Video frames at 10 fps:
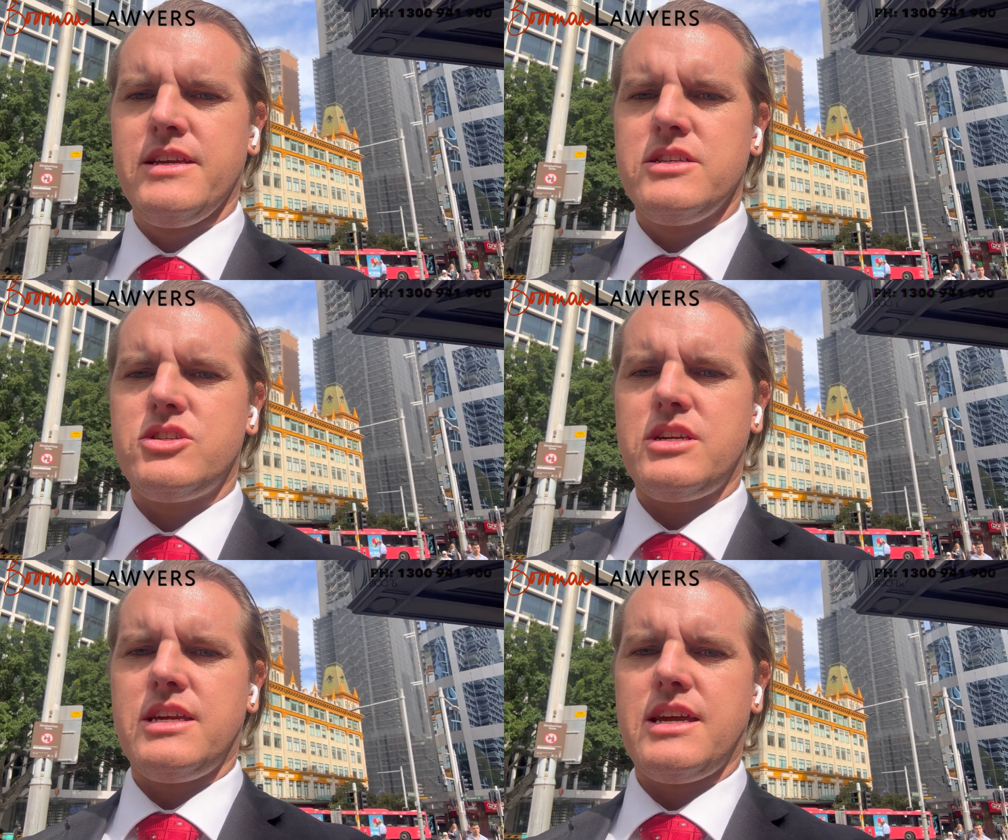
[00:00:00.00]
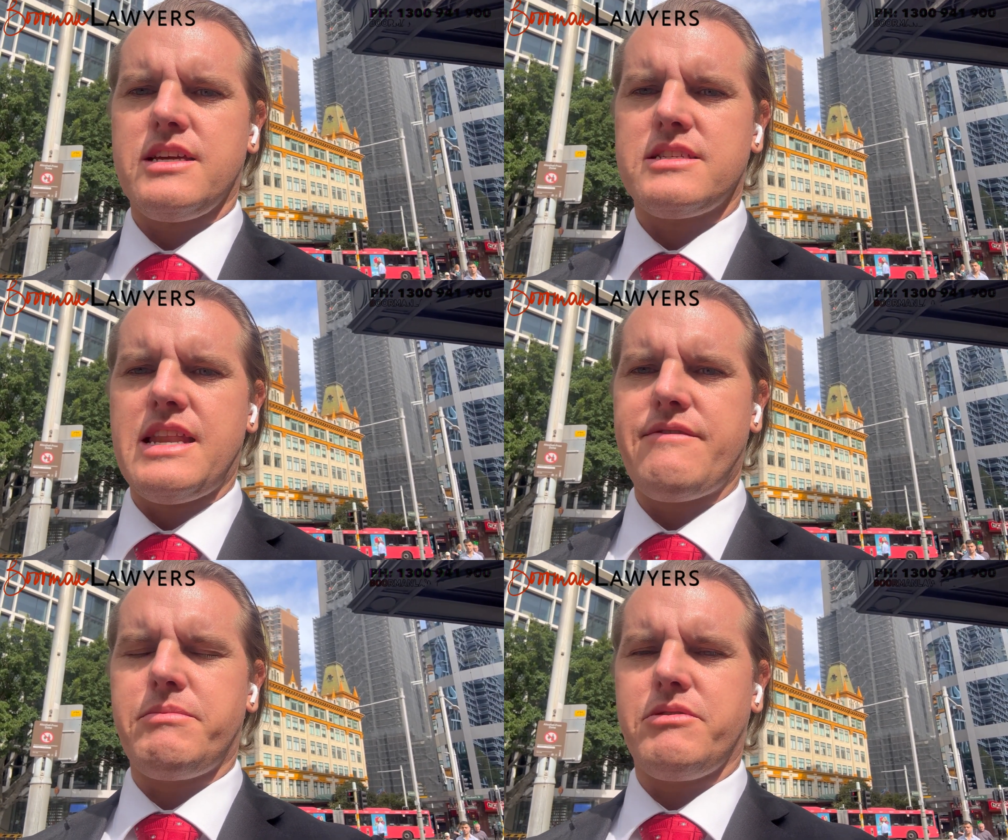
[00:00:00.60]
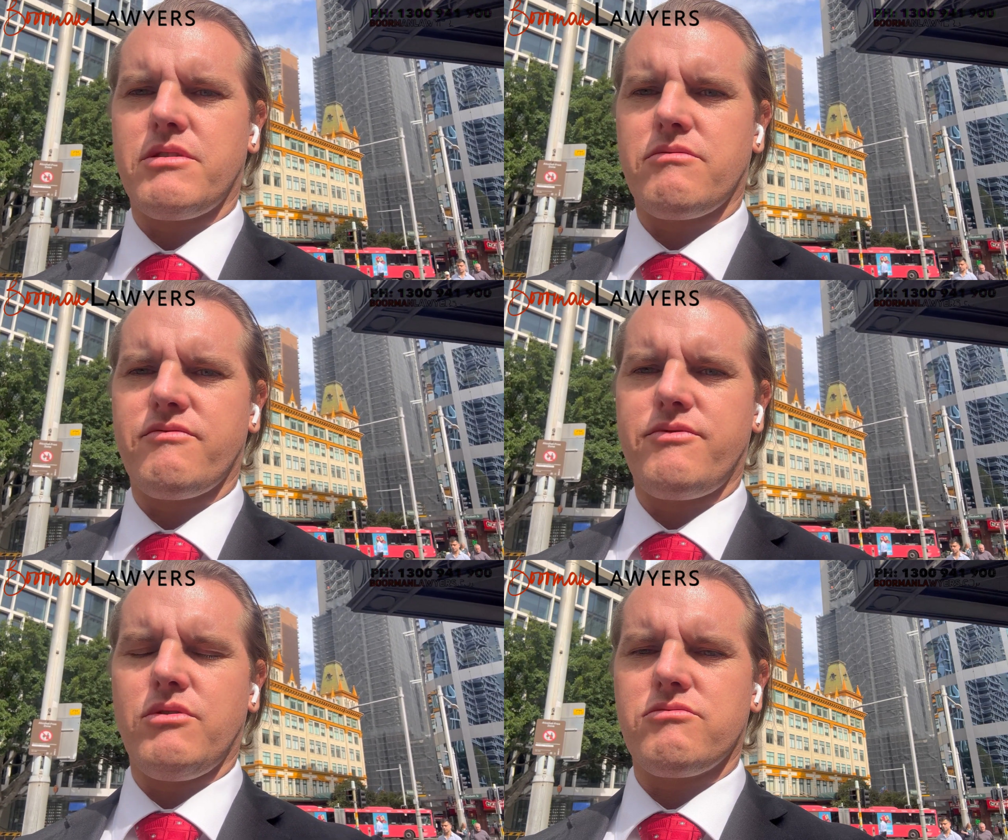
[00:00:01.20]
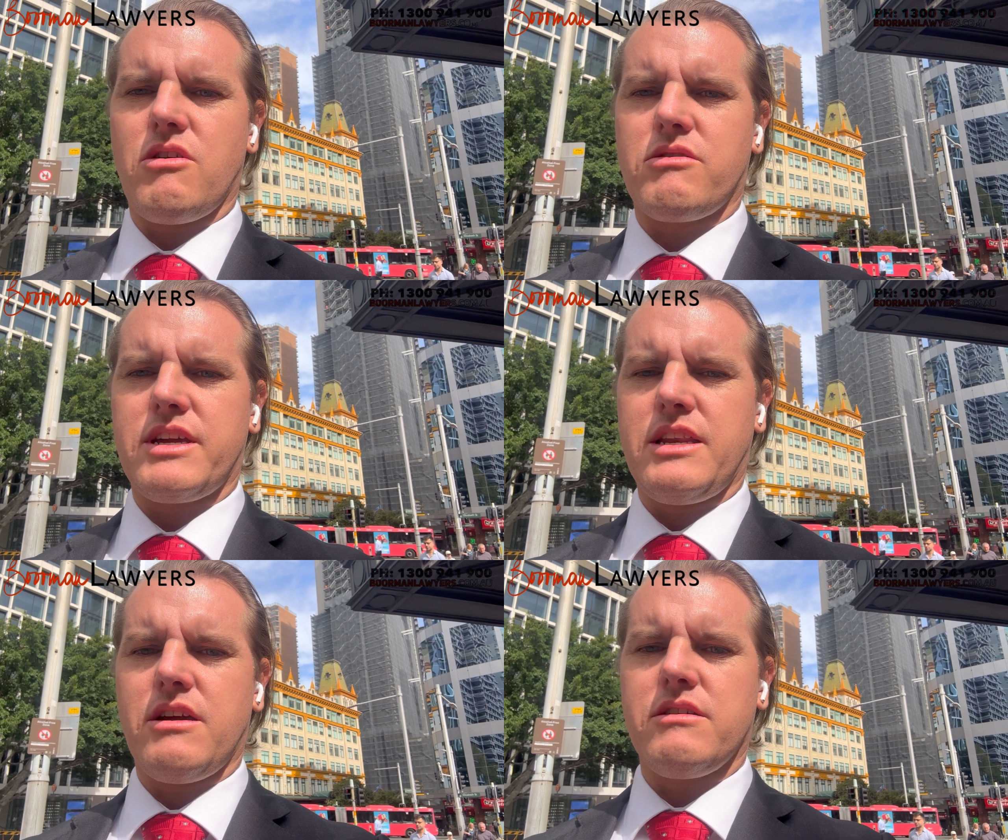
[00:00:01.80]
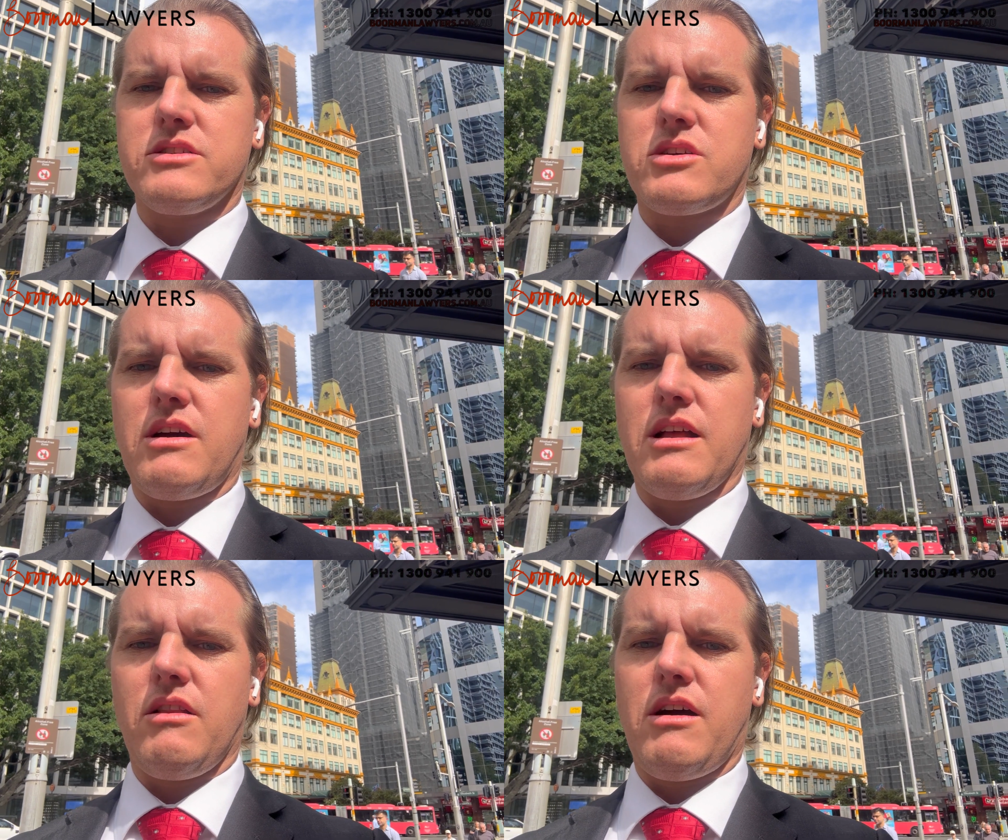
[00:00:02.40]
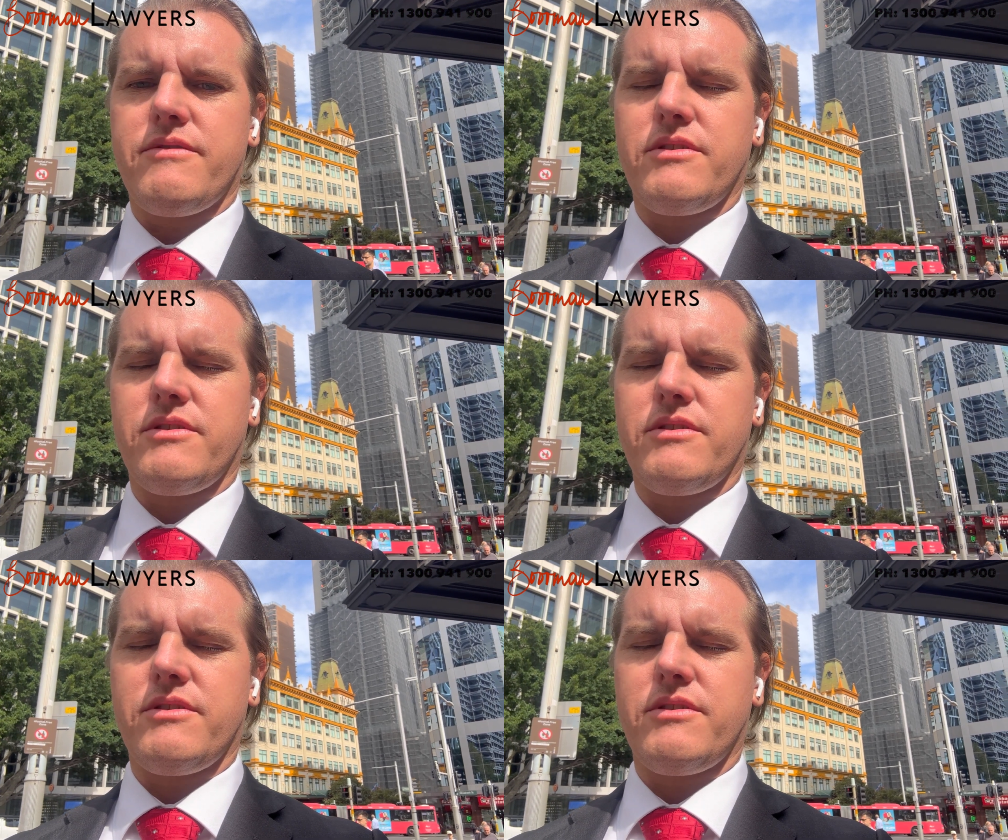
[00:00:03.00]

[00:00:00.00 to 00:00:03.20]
She has never put a foot wrong in her entire life.